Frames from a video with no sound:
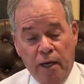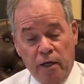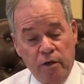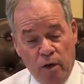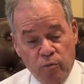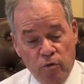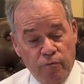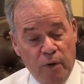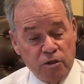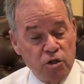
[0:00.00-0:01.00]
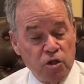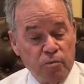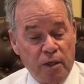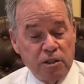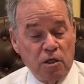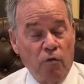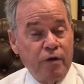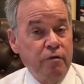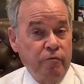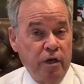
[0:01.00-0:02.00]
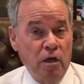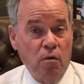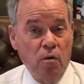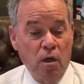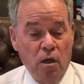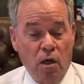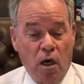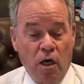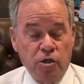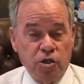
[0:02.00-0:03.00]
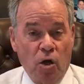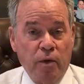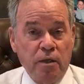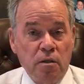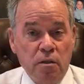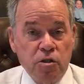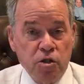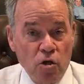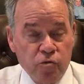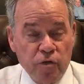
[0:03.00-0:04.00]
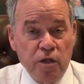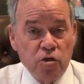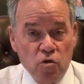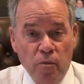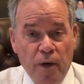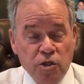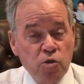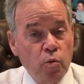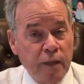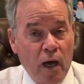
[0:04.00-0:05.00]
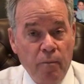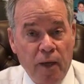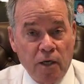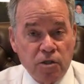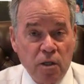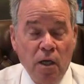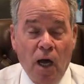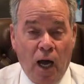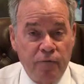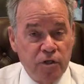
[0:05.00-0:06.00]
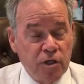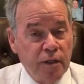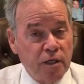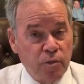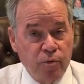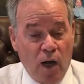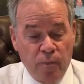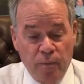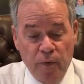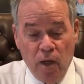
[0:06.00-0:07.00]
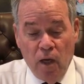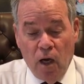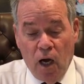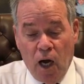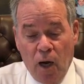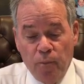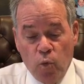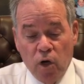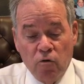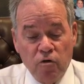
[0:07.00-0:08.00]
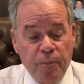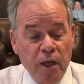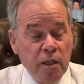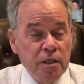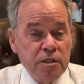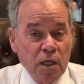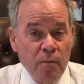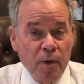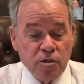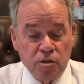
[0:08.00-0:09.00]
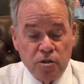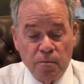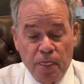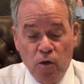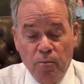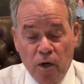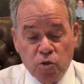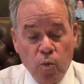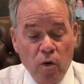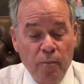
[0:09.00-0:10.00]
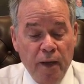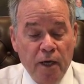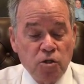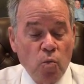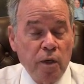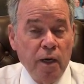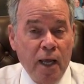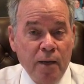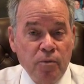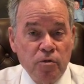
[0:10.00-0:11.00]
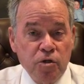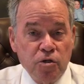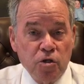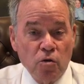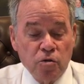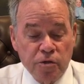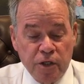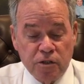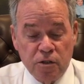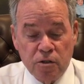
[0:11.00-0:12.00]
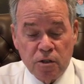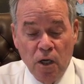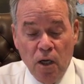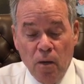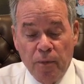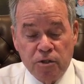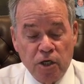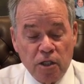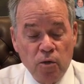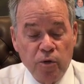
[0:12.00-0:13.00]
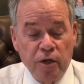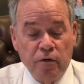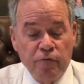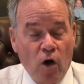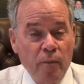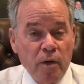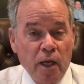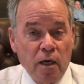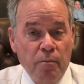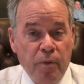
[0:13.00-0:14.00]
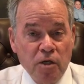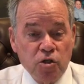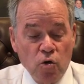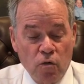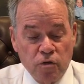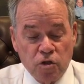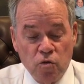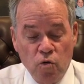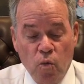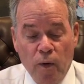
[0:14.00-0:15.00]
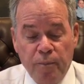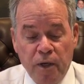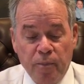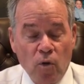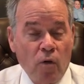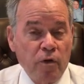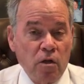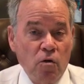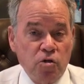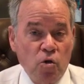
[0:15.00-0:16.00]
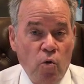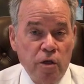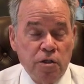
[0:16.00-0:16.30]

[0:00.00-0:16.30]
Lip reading: I got a number of messages myself in video showing children in school buses without masks. Obviously, that's a problem. We are repeating the same message. You must wear a mask when unable to social distance, particularly within an environment like a bus or a school where people are in close